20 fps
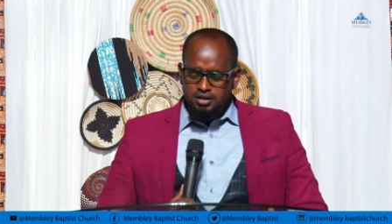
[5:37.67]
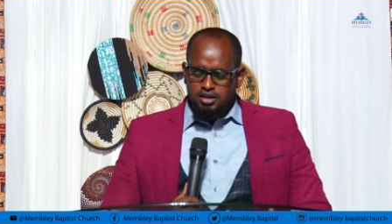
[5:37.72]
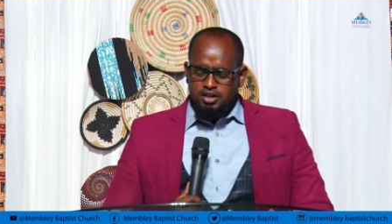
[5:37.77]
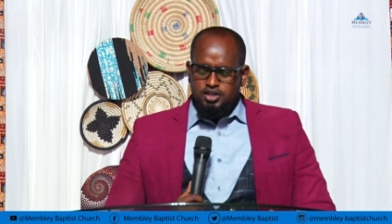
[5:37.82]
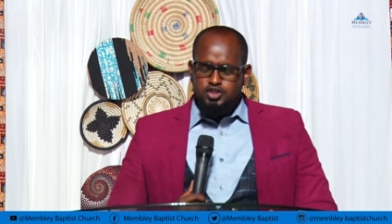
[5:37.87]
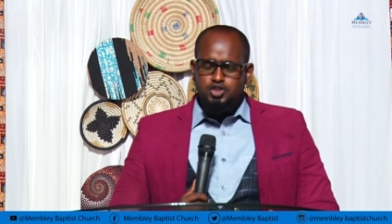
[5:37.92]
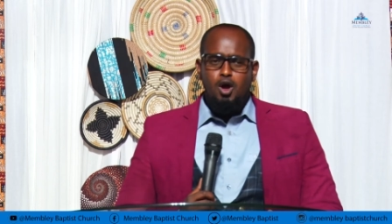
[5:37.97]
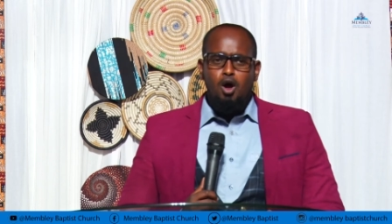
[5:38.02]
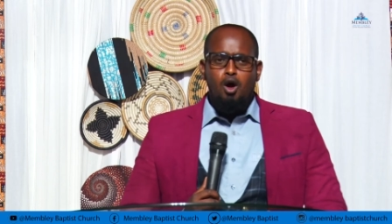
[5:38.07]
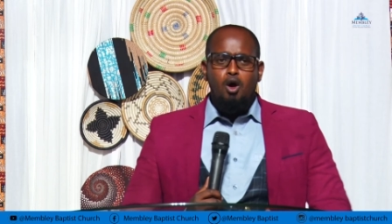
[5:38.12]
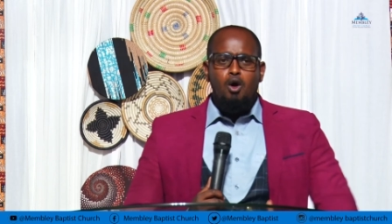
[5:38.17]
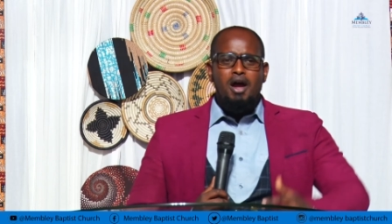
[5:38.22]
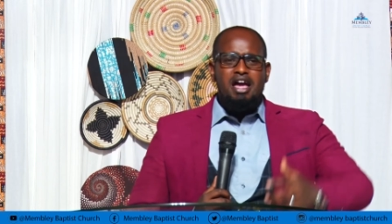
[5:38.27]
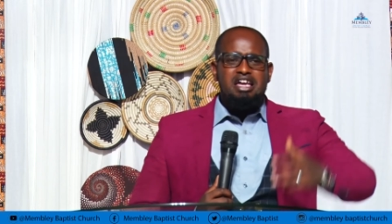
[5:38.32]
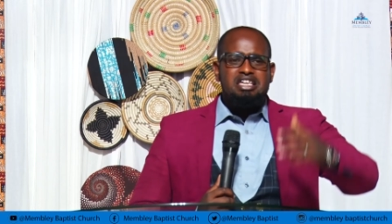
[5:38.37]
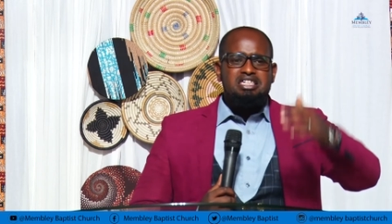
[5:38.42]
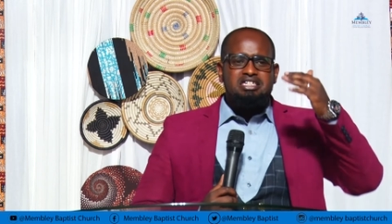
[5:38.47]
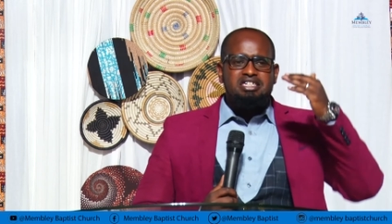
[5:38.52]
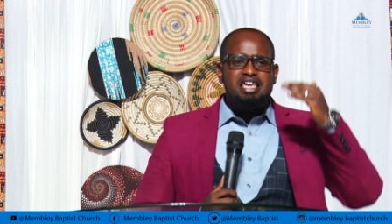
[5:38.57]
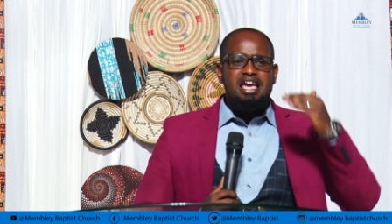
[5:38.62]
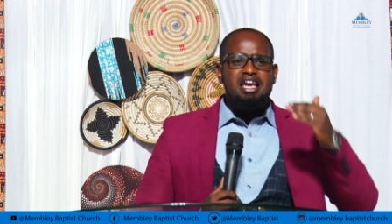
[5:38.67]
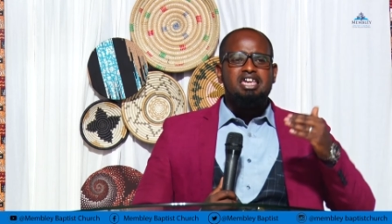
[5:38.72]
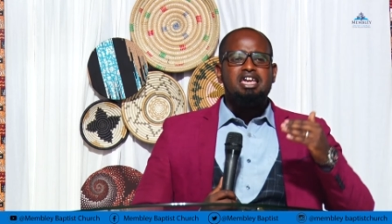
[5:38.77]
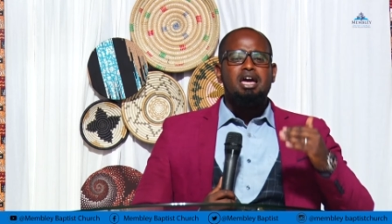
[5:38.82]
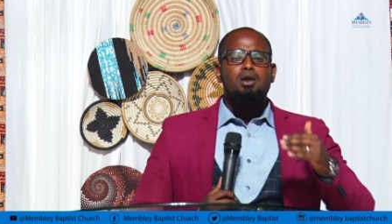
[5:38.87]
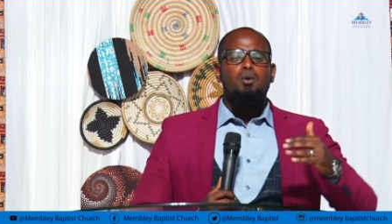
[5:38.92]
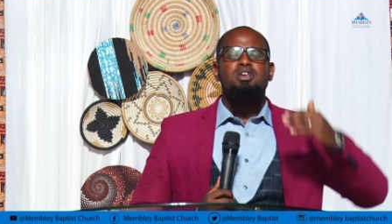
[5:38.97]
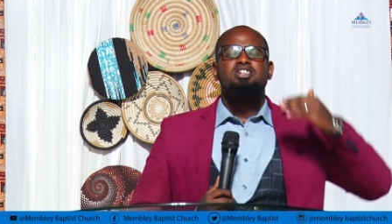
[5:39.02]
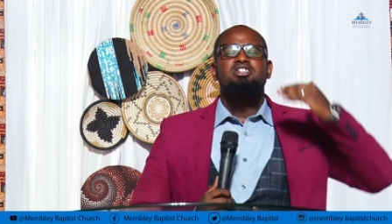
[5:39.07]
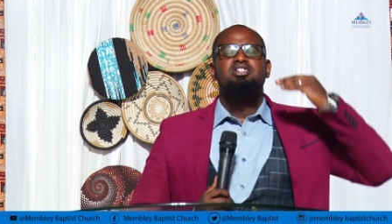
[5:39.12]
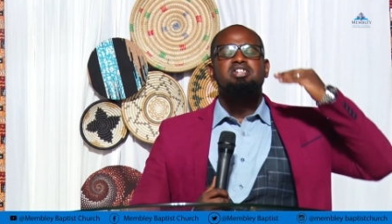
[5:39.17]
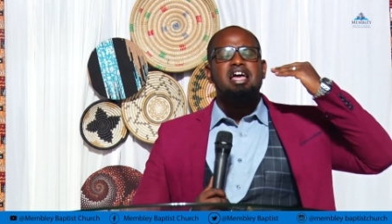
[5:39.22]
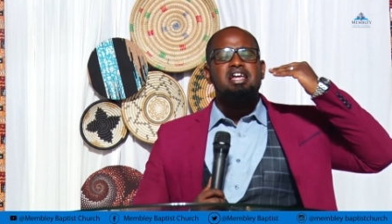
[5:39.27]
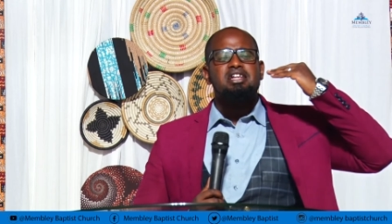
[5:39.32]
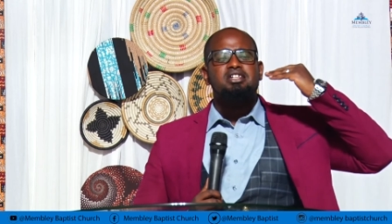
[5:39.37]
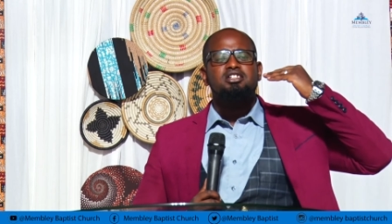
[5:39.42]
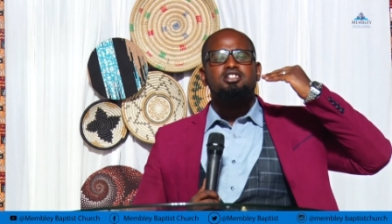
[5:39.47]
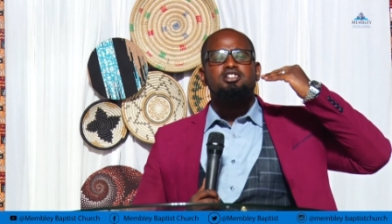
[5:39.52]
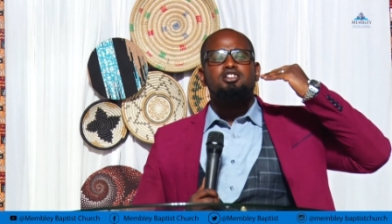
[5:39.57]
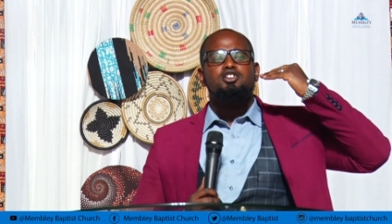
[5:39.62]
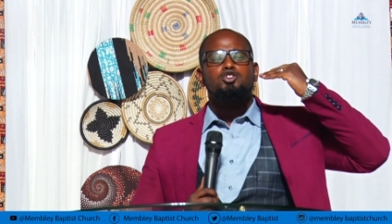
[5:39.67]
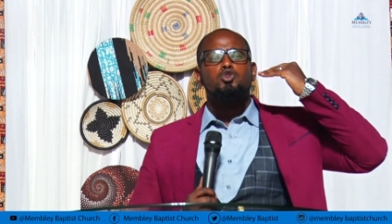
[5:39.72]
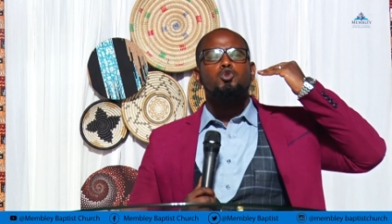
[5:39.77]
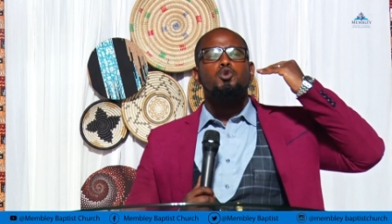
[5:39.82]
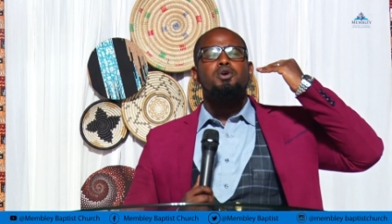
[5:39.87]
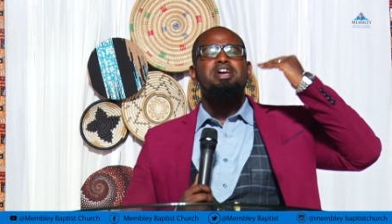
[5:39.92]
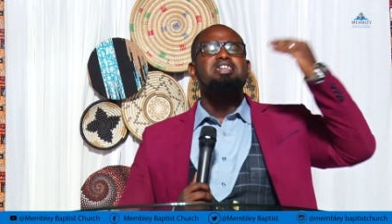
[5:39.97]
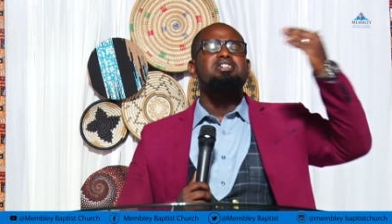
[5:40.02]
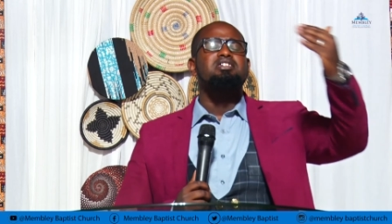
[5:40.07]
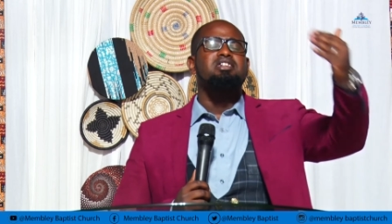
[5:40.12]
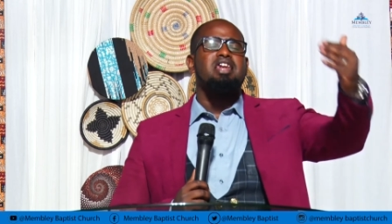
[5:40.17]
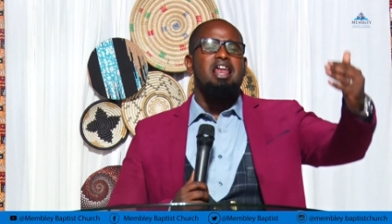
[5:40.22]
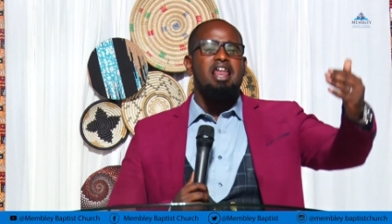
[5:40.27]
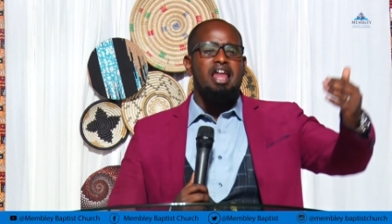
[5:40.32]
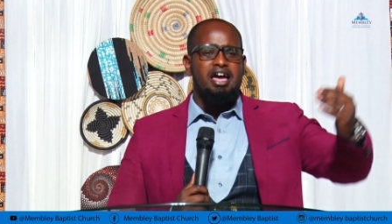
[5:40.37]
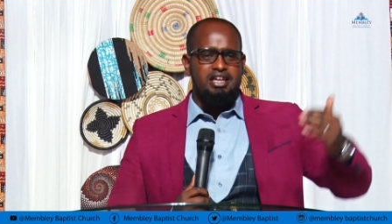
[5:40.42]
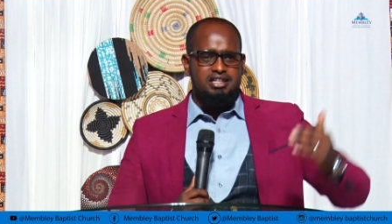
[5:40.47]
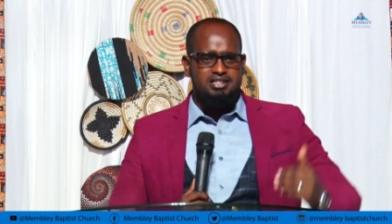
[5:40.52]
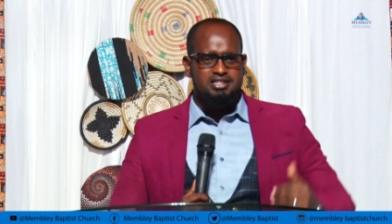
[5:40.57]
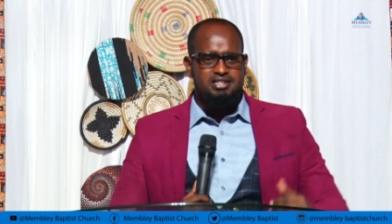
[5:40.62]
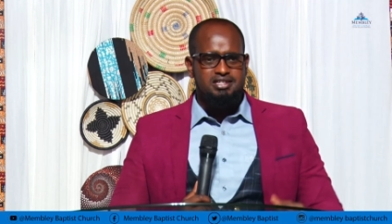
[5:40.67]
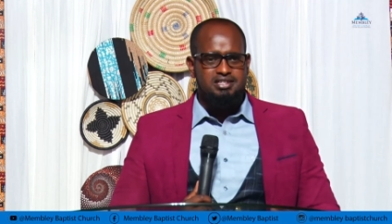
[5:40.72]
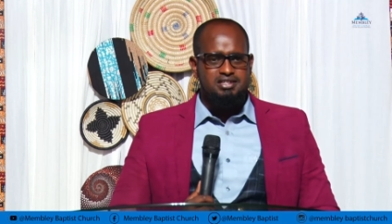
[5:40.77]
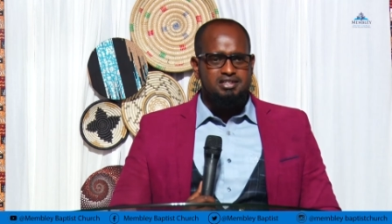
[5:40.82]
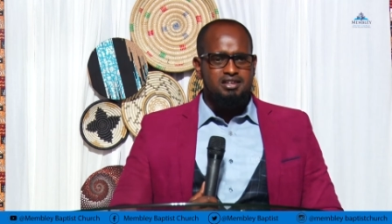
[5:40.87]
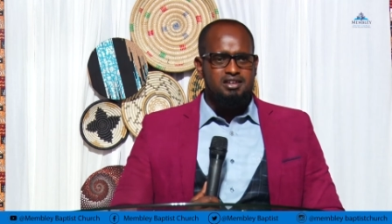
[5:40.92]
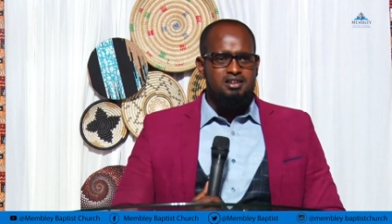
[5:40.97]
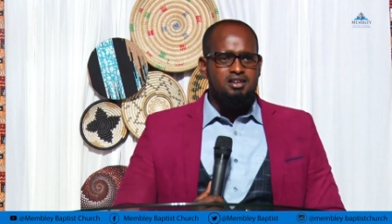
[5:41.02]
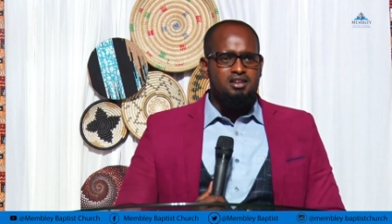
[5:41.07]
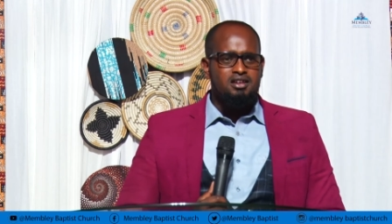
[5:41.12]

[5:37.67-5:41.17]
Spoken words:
So Ezekiel was sent to Israelites,